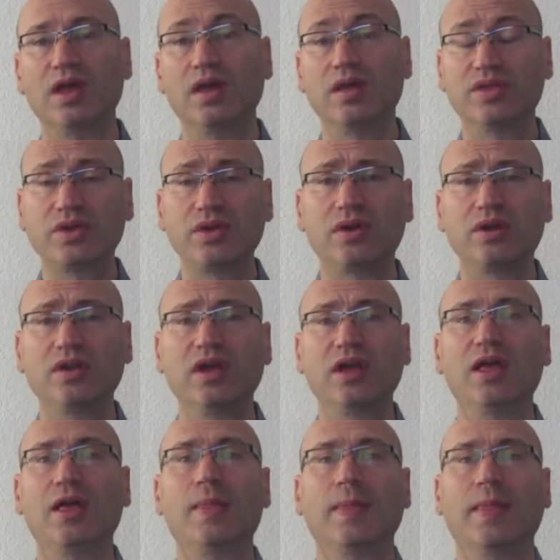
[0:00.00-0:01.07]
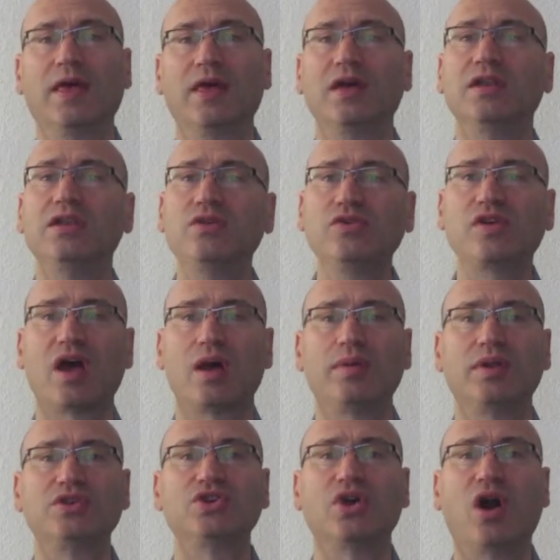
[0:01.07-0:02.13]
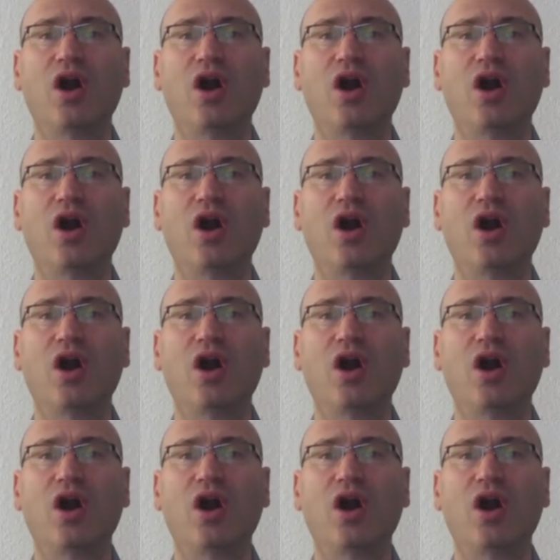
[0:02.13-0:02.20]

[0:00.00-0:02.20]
Third, news coverage